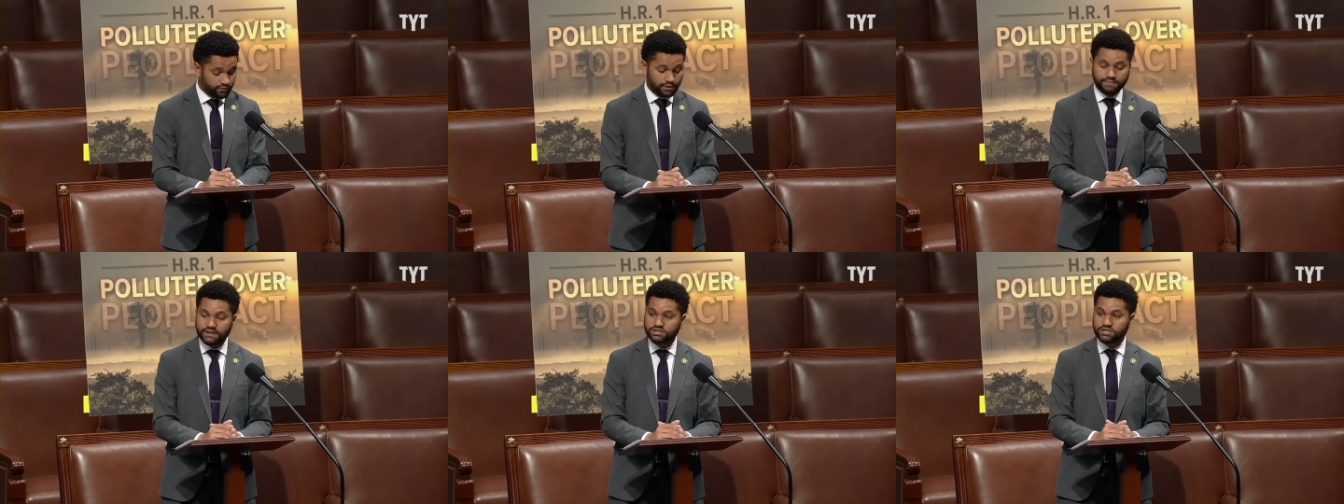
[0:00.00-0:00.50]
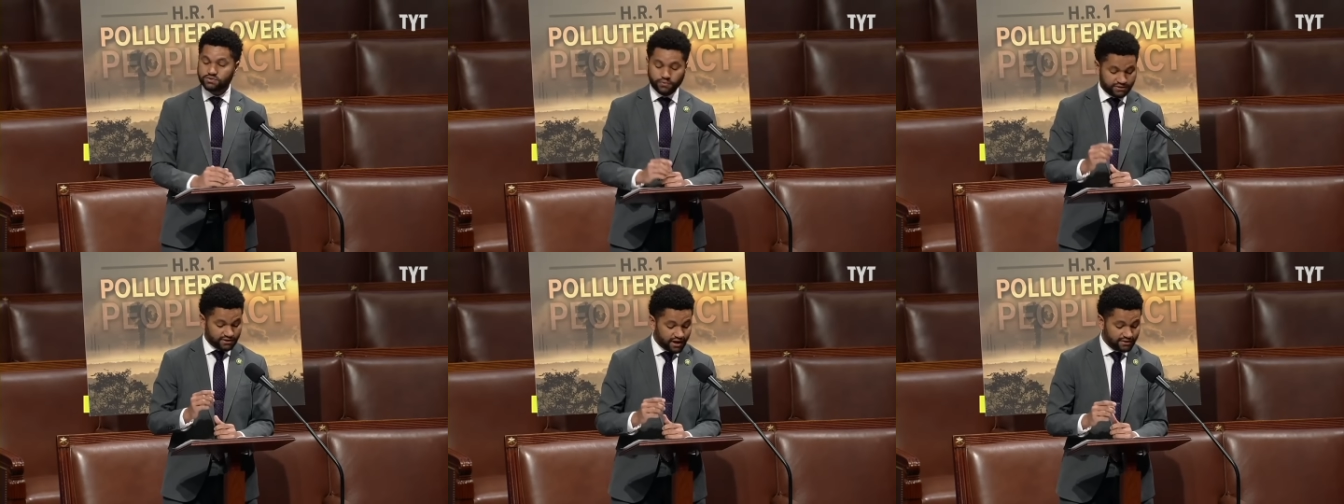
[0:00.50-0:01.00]
Florida beaches
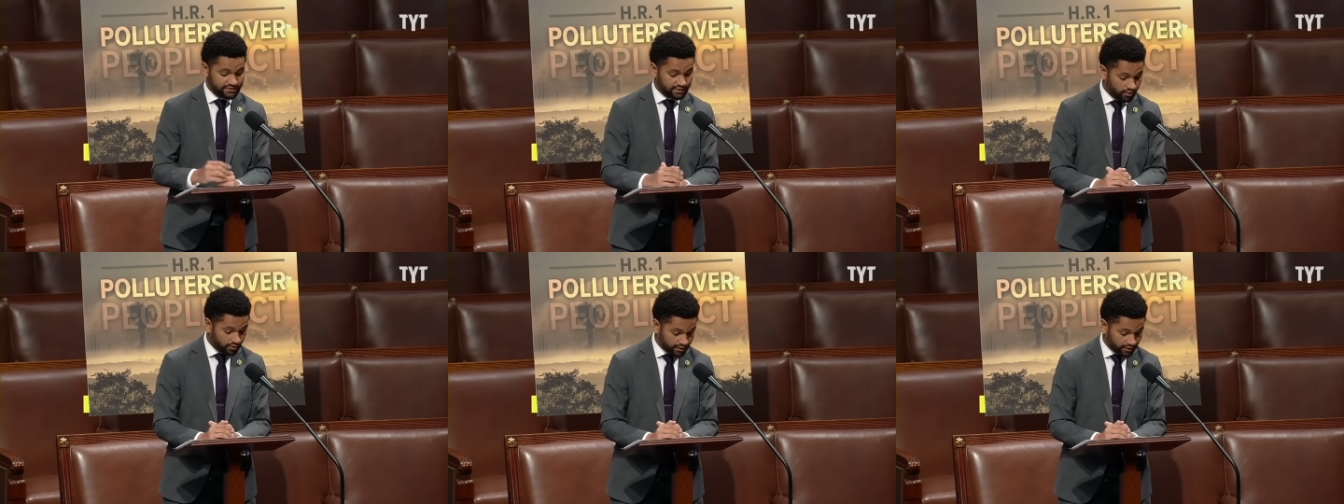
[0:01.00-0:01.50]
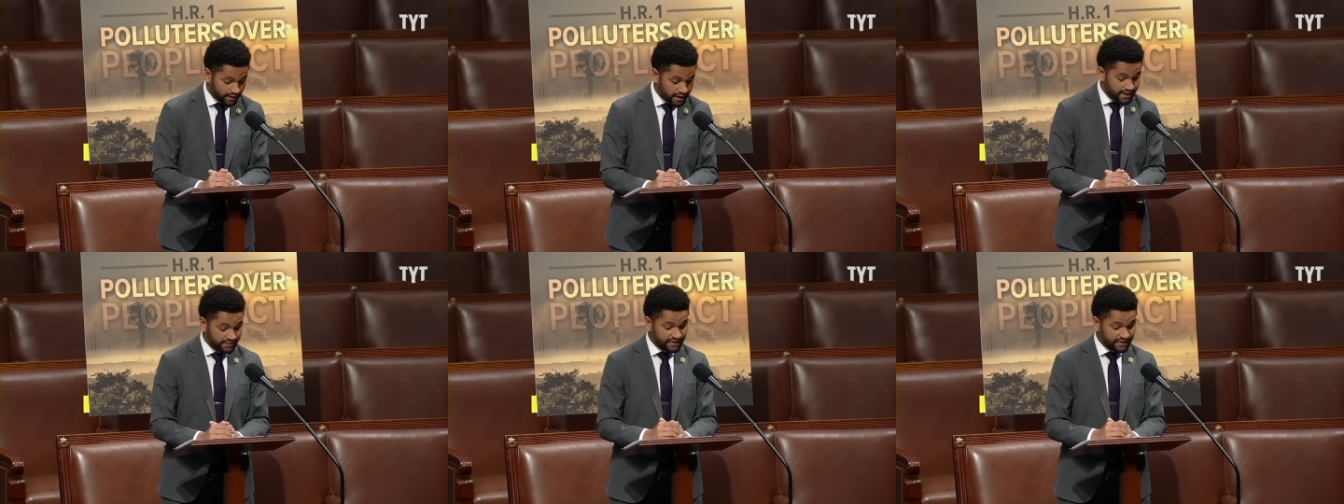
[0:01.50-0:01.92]
with toxic oil.